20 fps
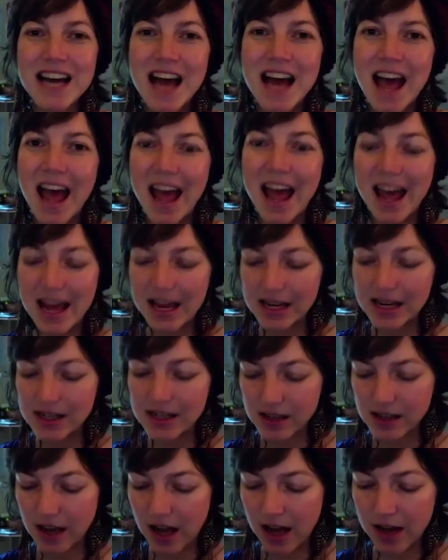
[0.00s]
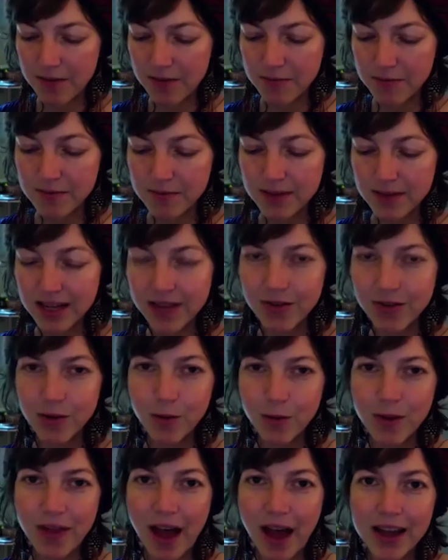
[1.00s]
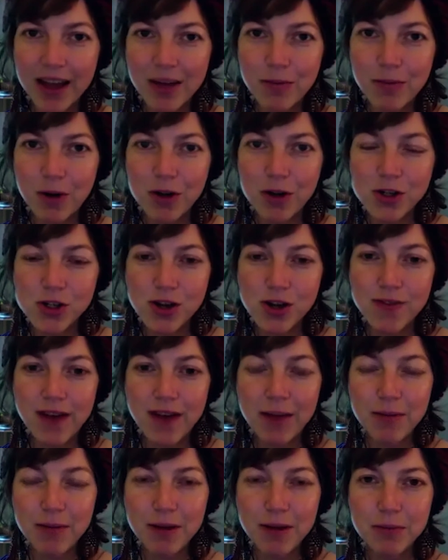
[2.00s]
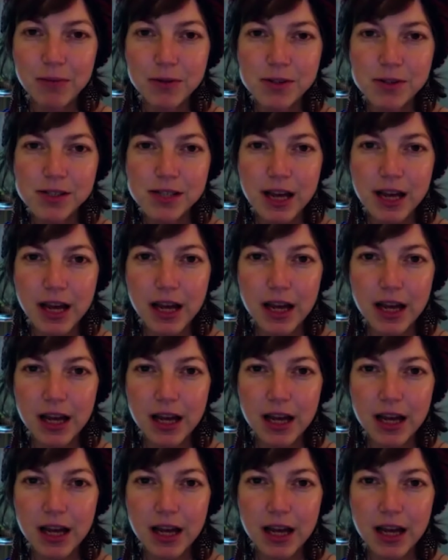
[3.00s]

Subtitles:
And even with acupuncture, I've had people say